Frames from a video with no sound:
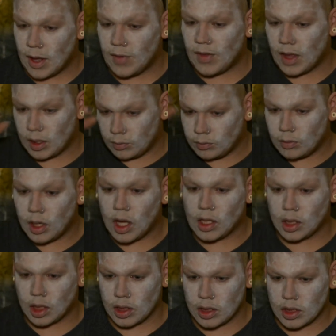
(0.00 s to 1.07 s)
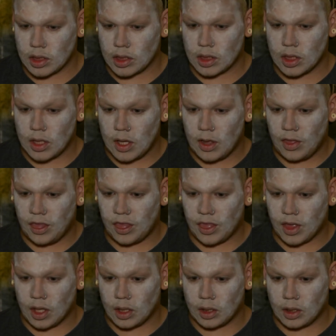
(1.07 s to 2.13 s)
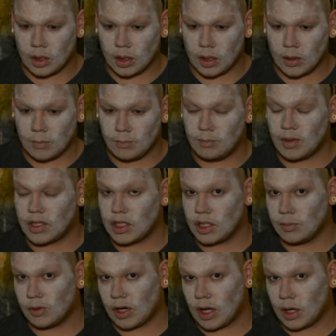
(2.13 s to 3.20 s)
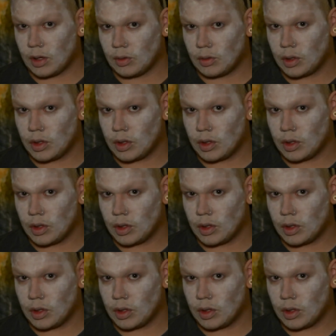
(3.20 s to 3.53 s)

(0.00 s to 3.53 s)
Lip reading: And then a nice, thin, bitchy brow.